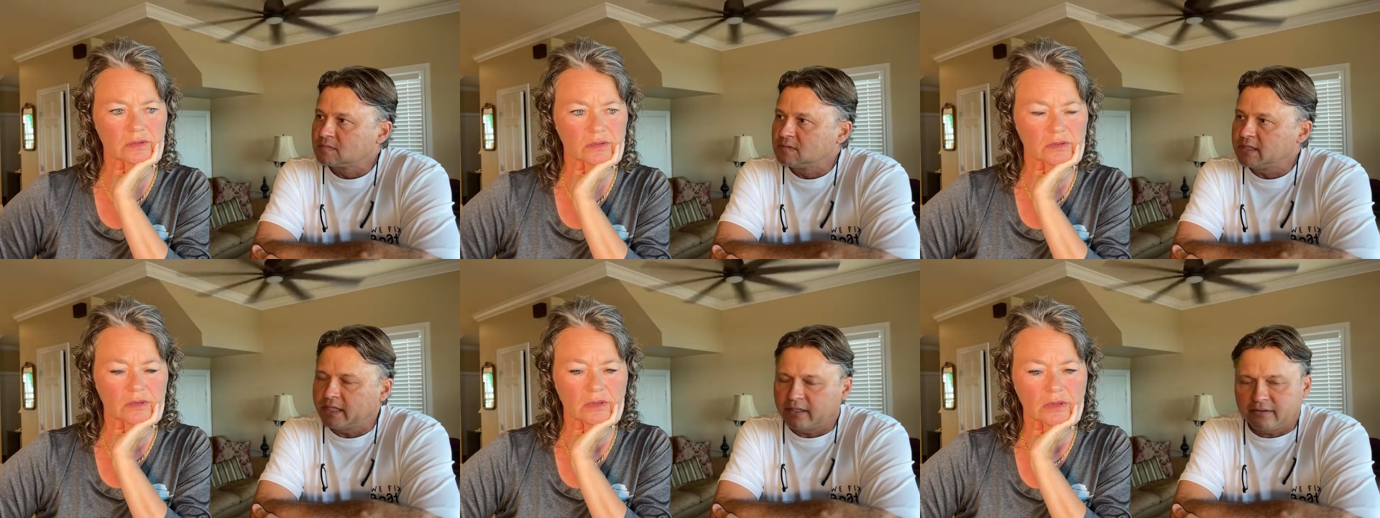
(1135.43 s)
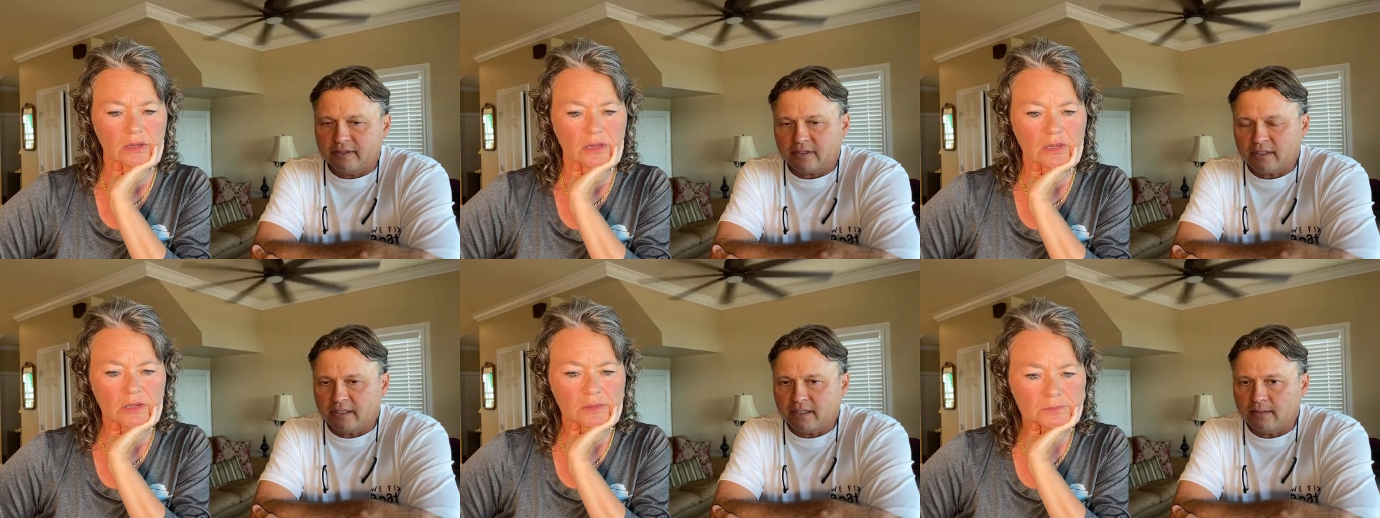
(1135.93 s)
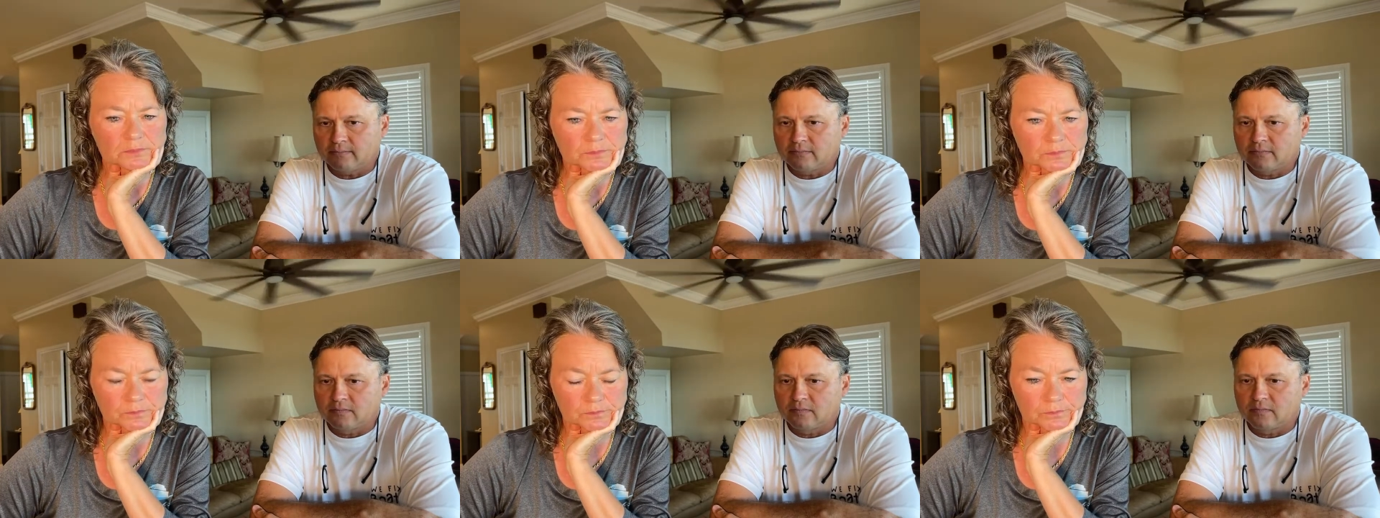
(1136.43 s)
Speaker 1: Yeah, I think
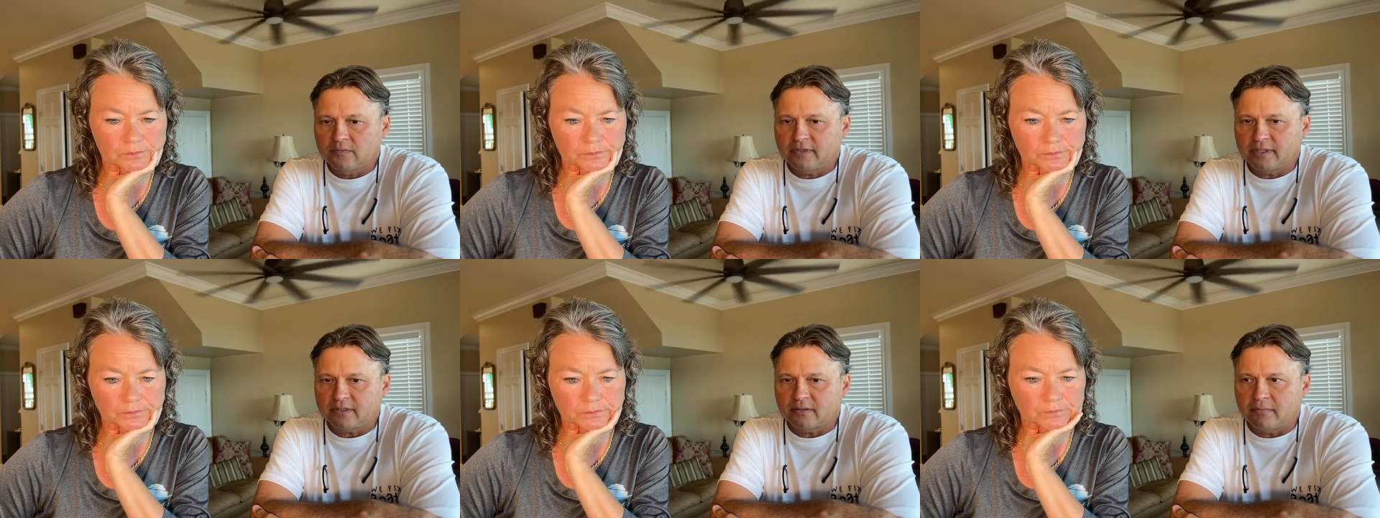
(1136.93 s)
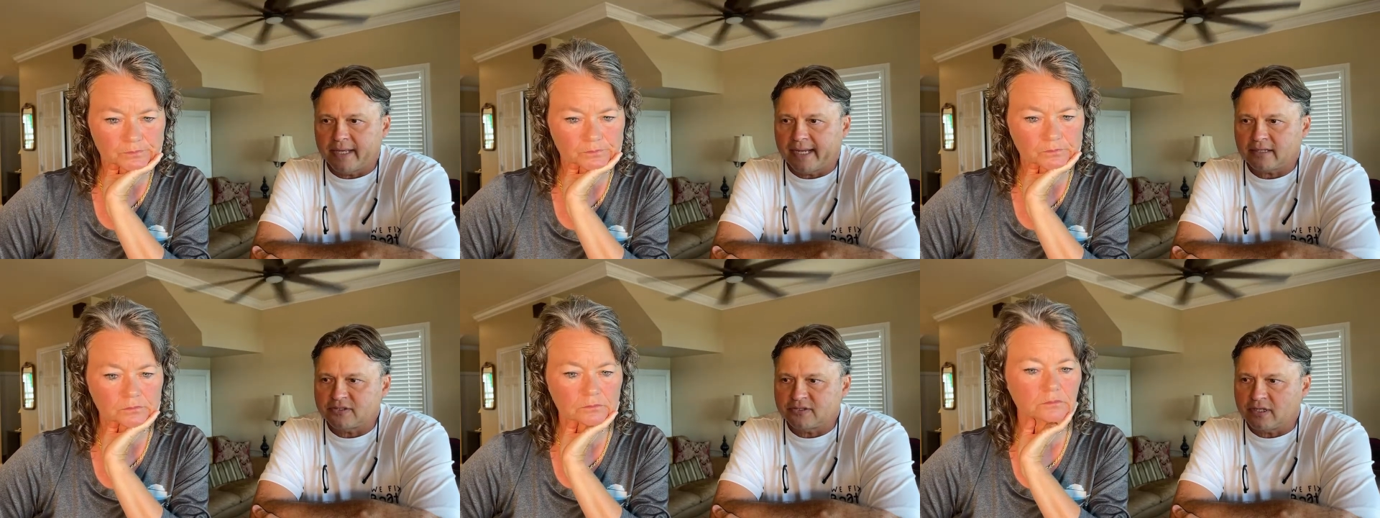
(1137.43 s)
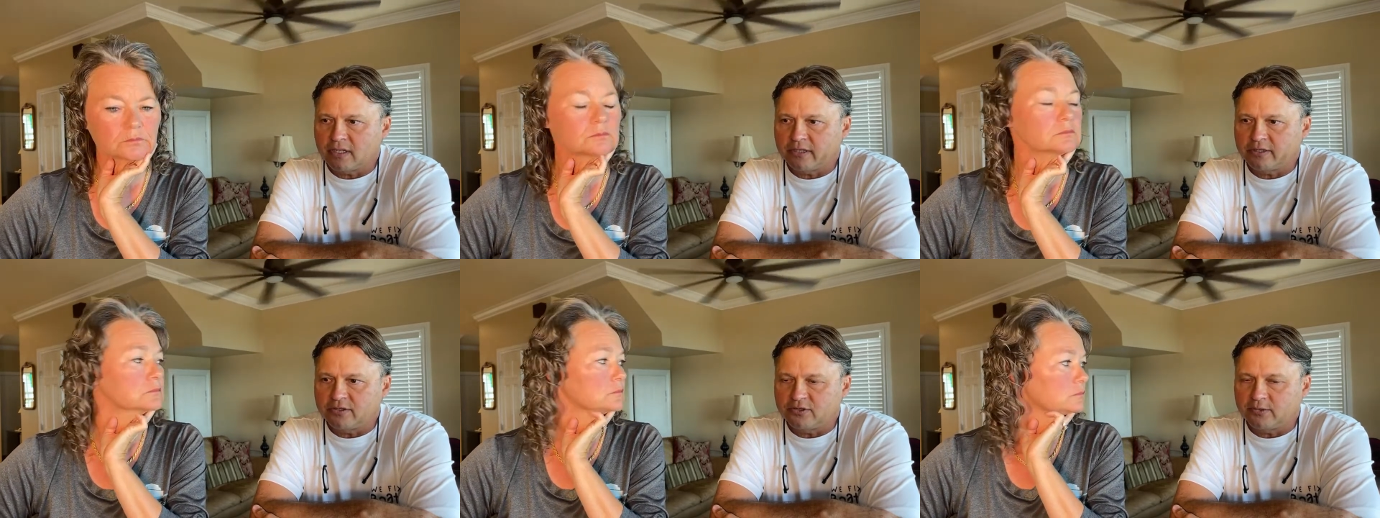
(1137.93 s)
the max is
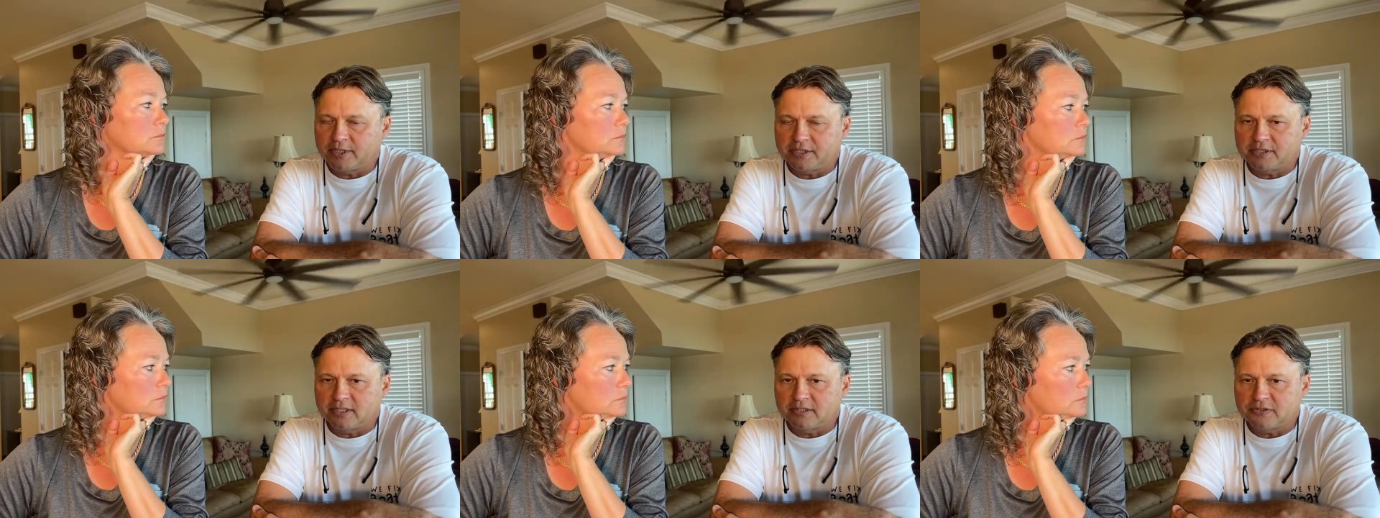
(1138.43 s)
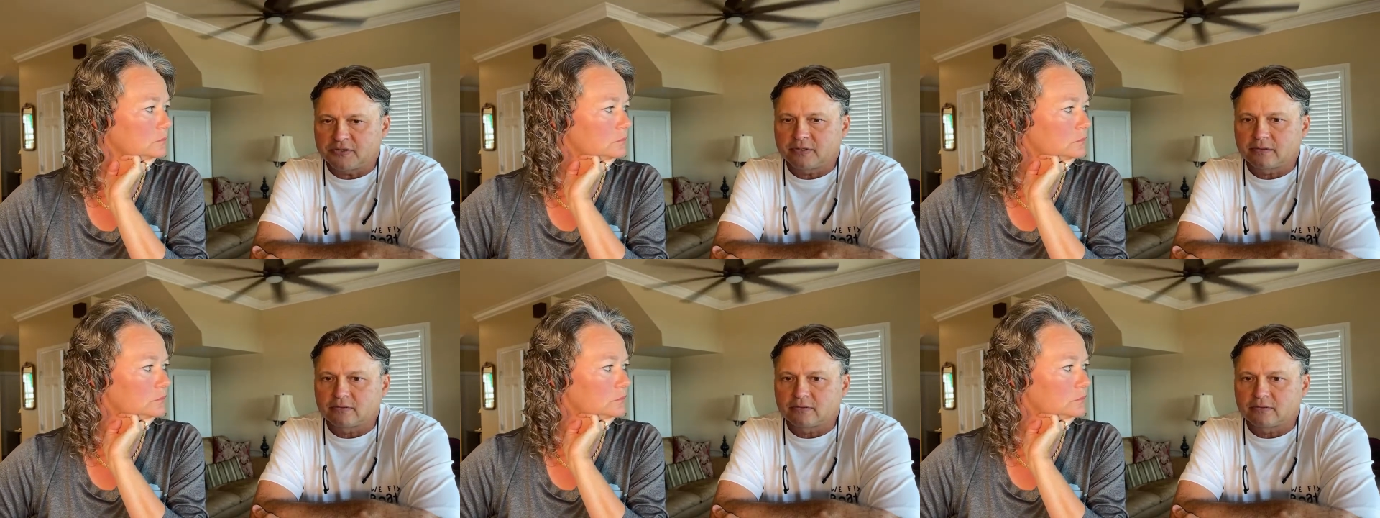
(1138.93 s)
120 tons.